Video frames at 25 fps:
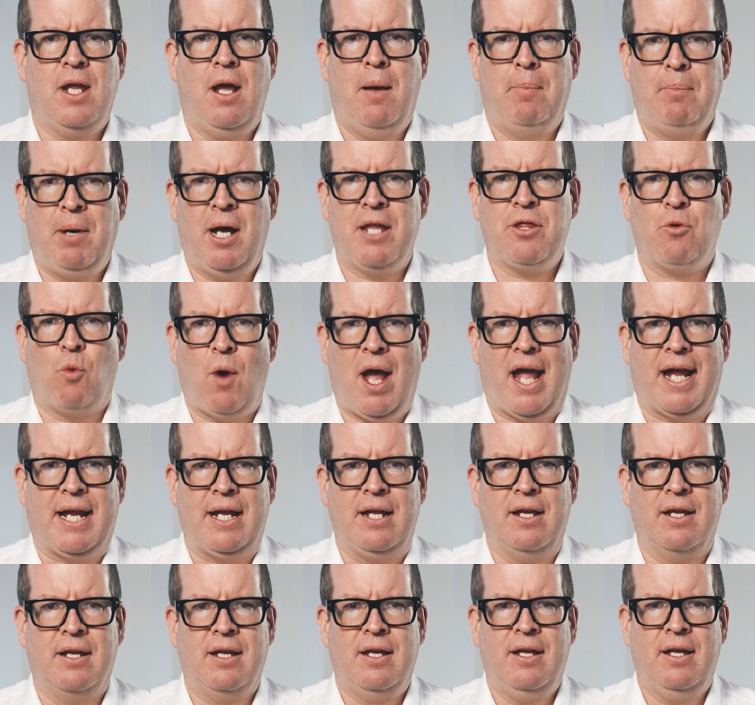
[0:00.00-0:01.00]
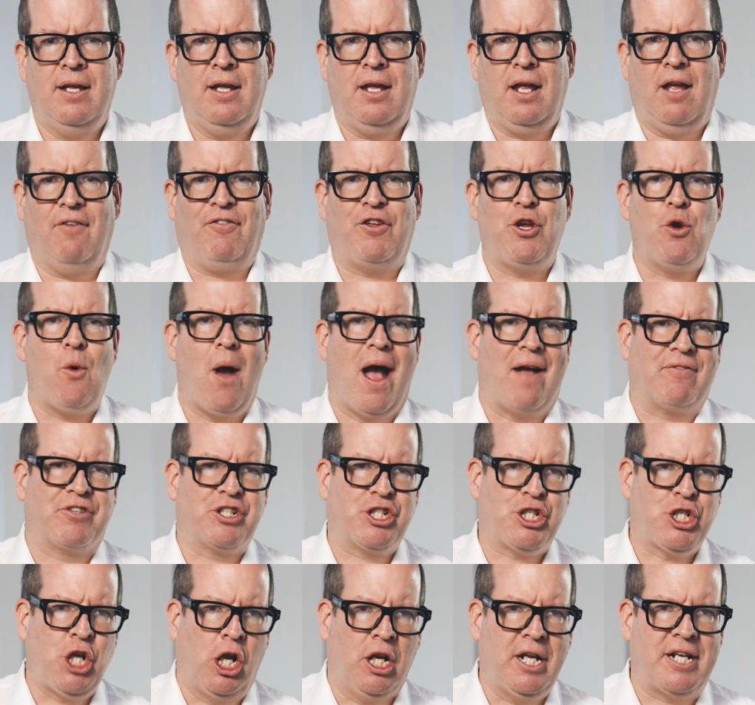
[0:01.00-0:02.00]
By the way, if you have
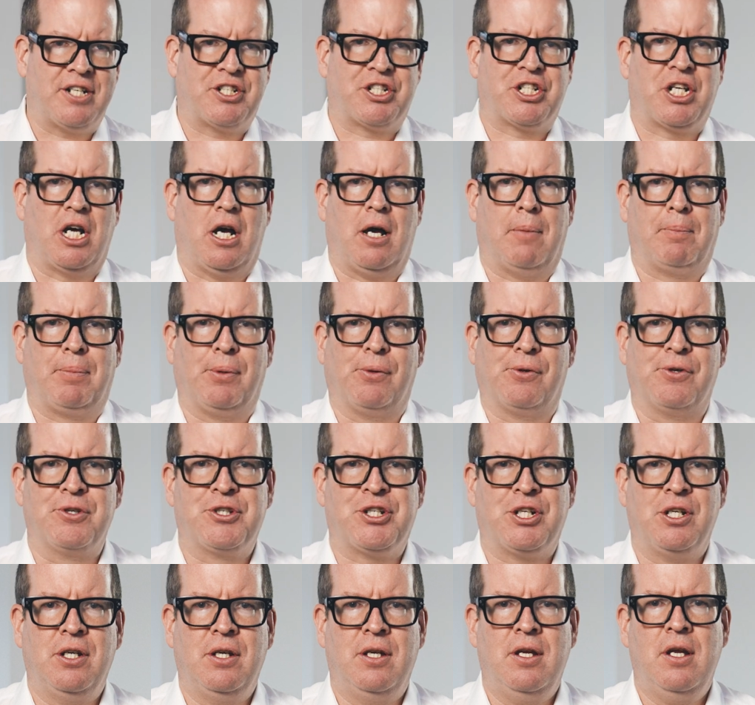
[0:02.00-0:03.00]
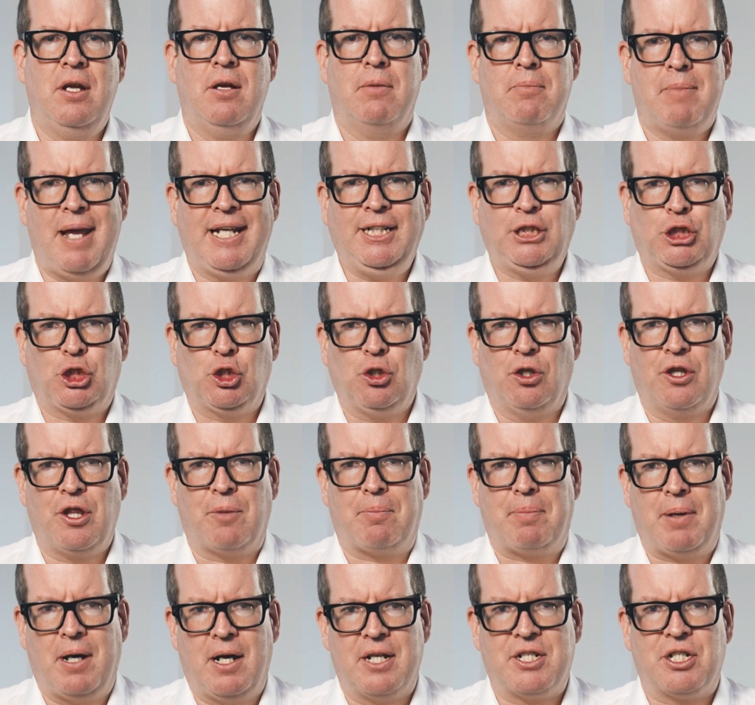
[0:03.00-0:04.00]
solid samples, make sure the
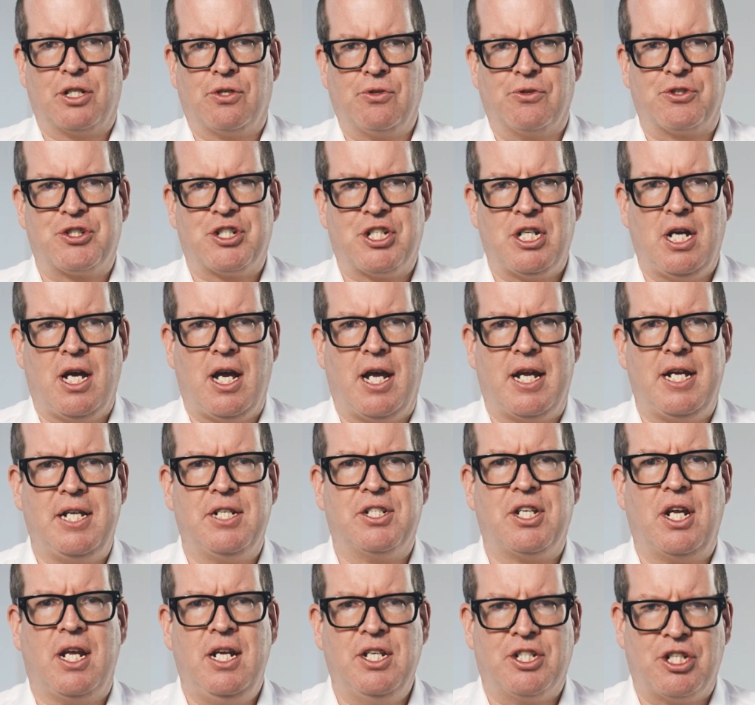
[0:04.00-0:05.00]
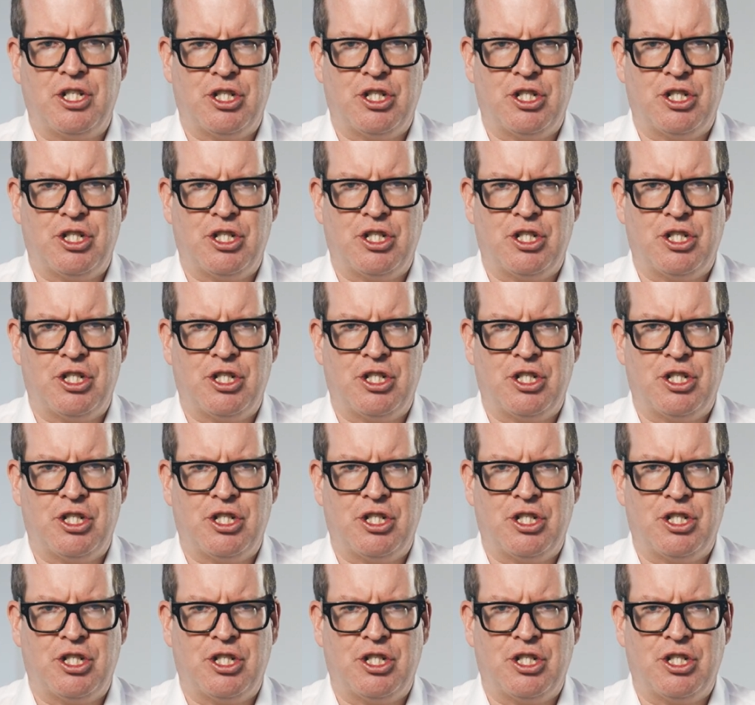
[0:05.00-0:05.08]
particle size is